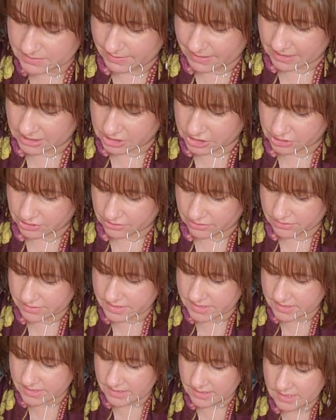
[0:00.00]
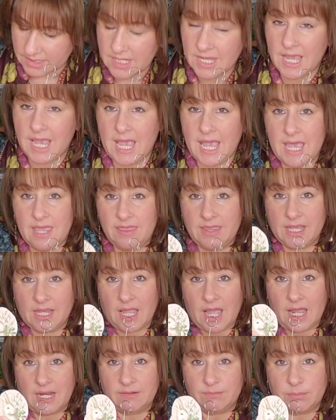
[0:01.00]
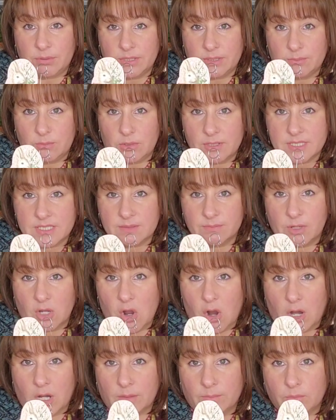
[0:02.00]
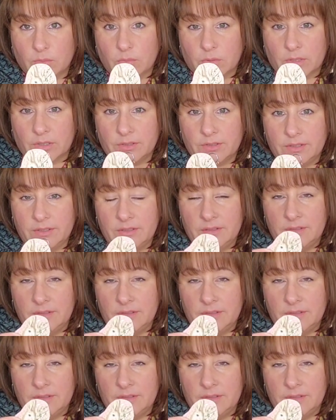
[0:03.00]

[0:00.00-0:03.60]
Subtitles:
pictures and then kind of put them on some cardboard.